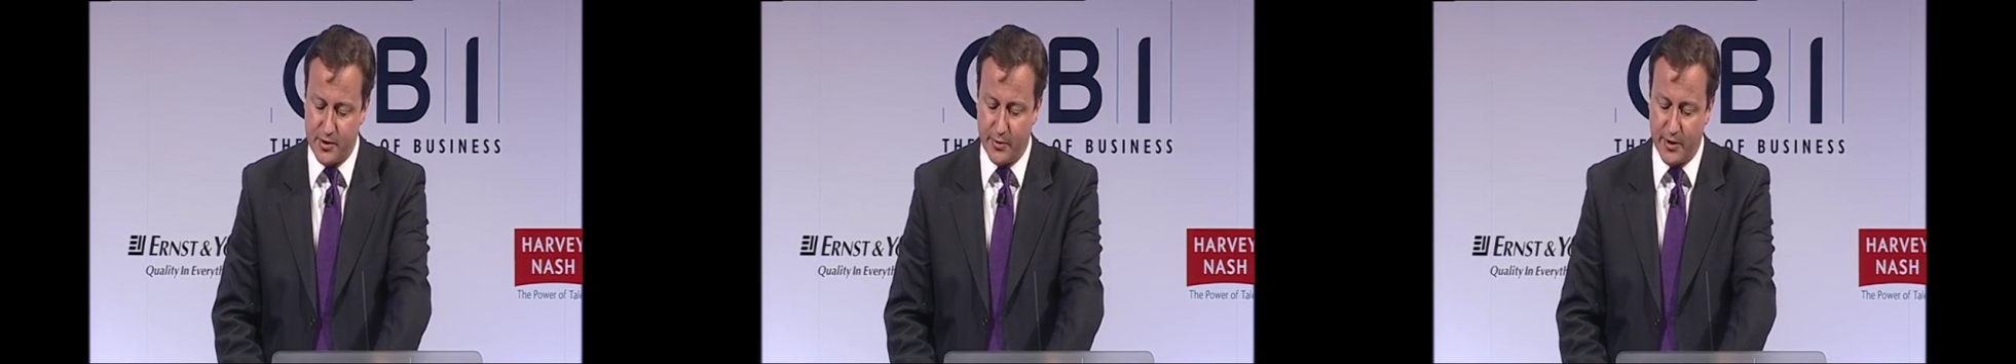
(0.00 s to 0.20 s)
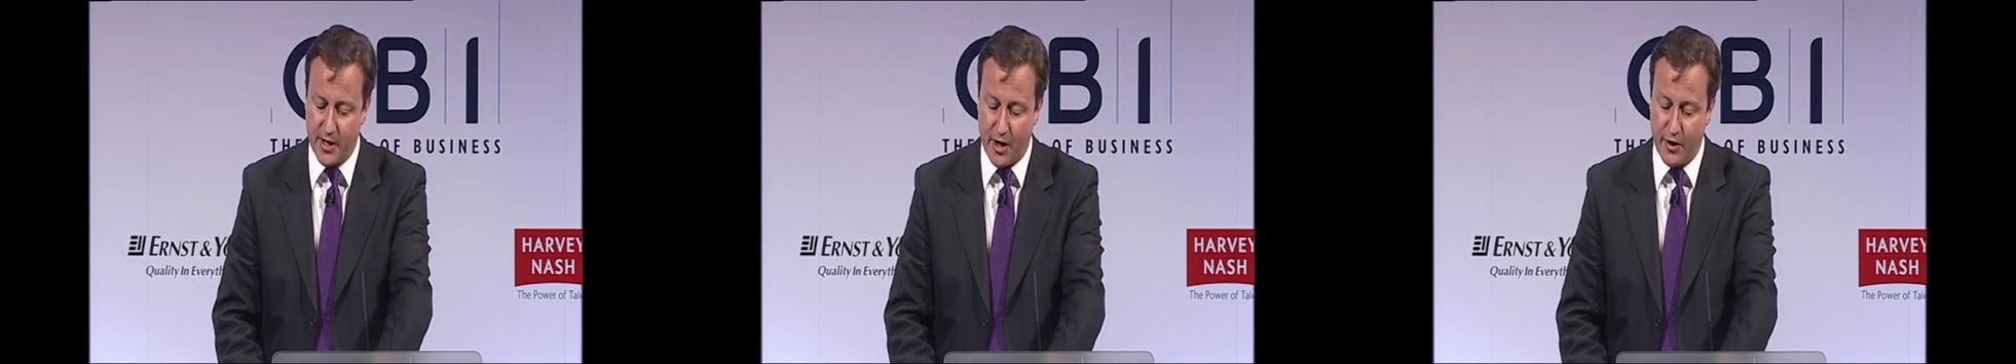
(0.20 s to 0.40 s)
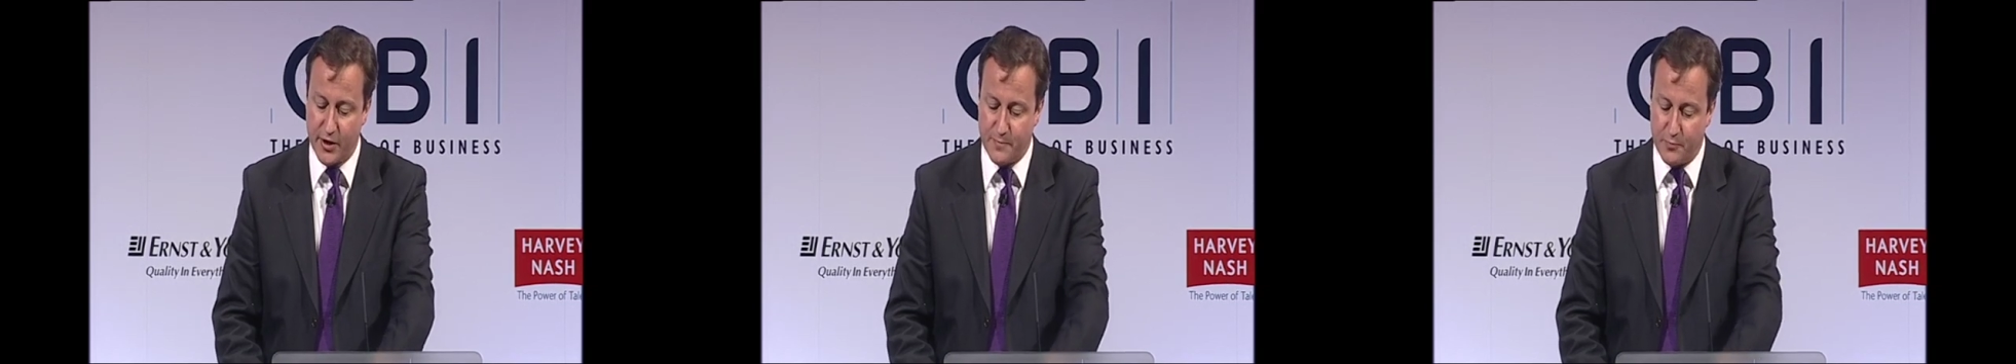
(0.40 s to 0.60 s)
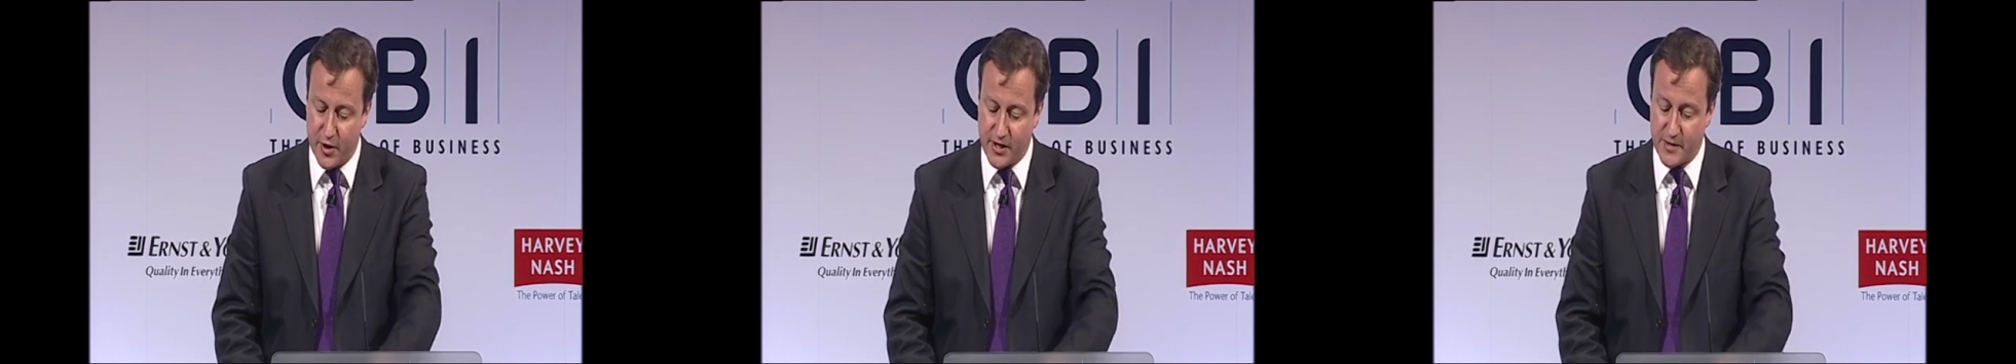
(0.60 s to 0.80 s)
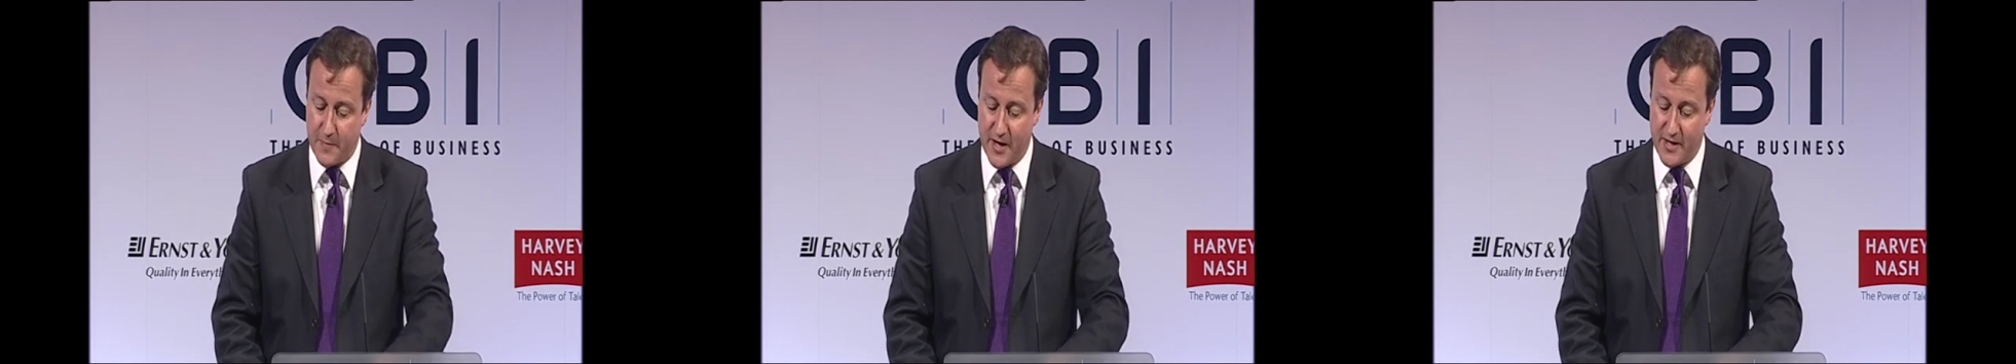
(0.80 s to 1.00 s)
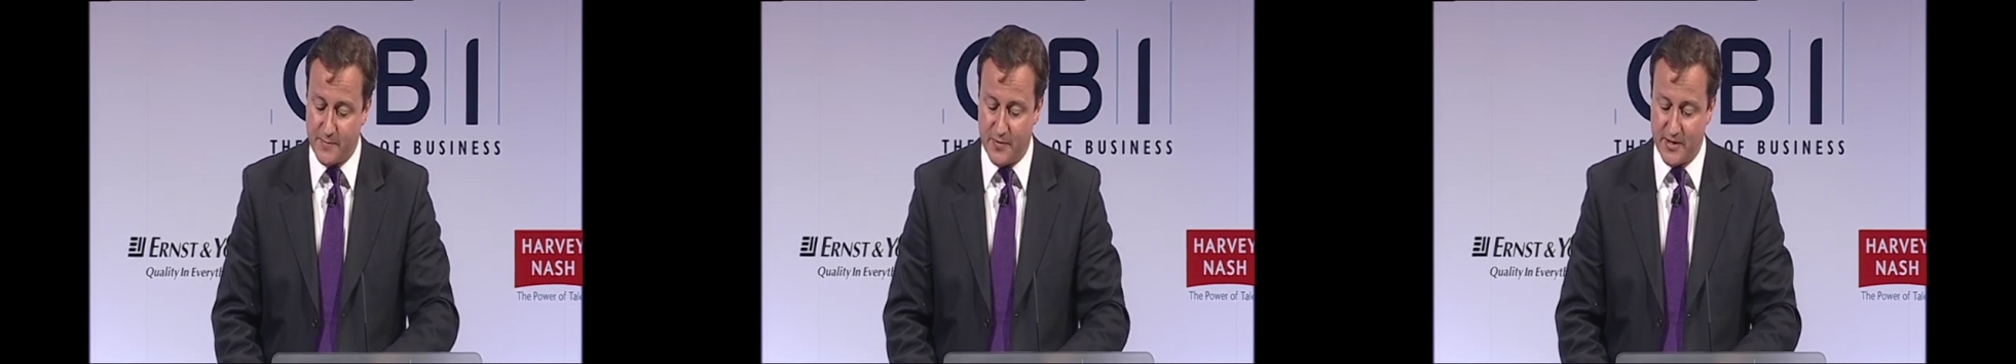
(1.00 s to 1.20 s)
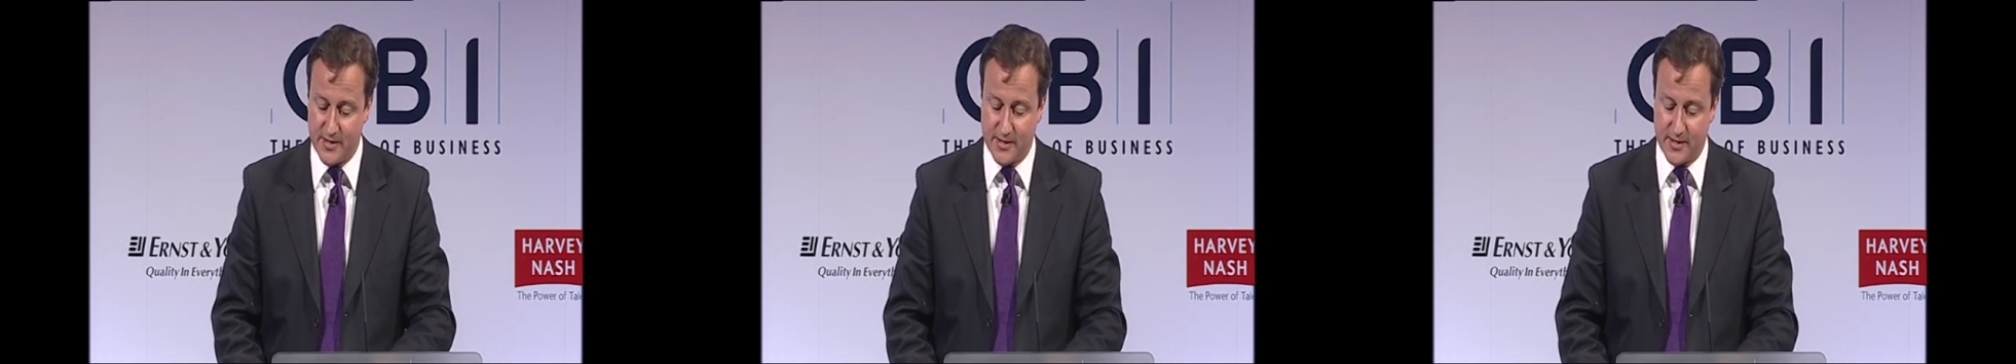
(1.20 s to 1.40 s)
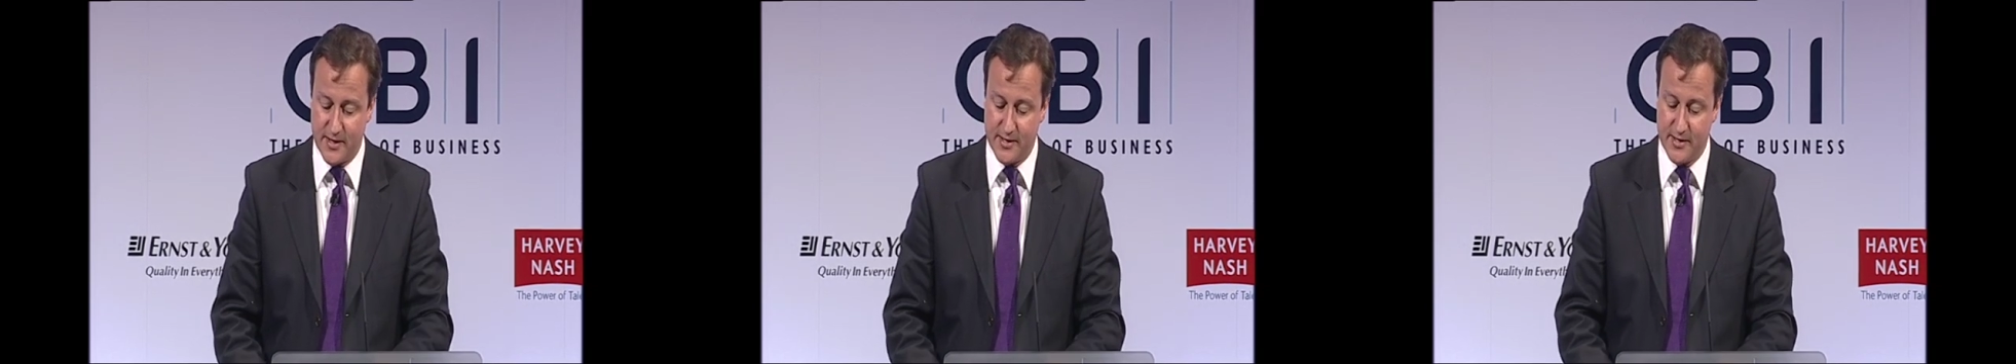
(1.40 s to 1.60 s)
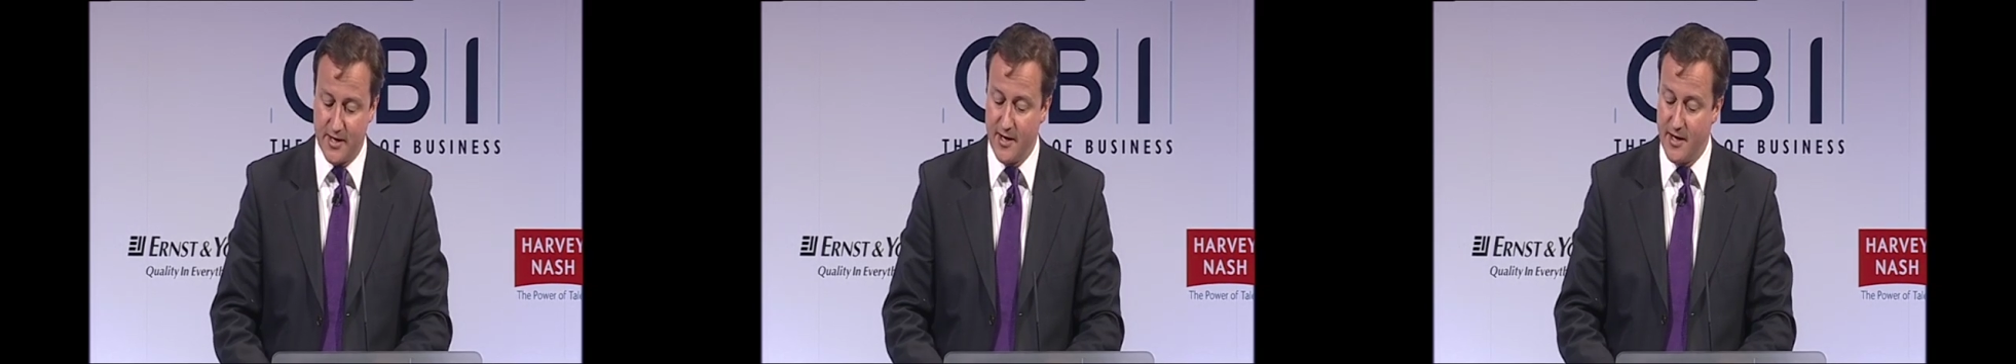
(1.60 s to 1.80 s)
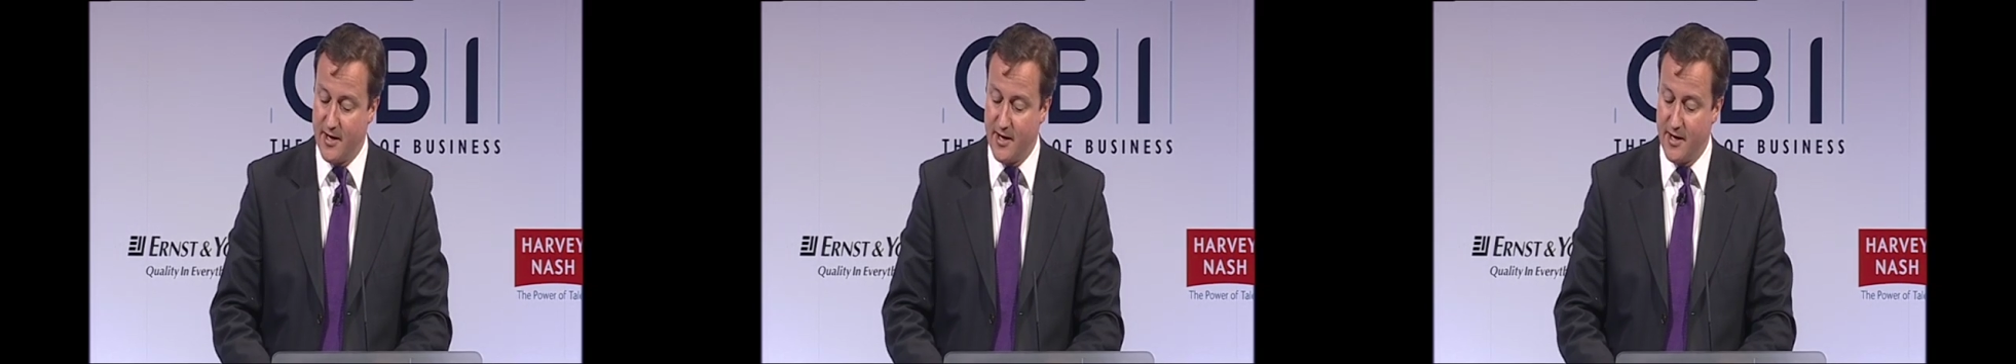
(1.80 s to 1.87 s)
to encourage British-based businesses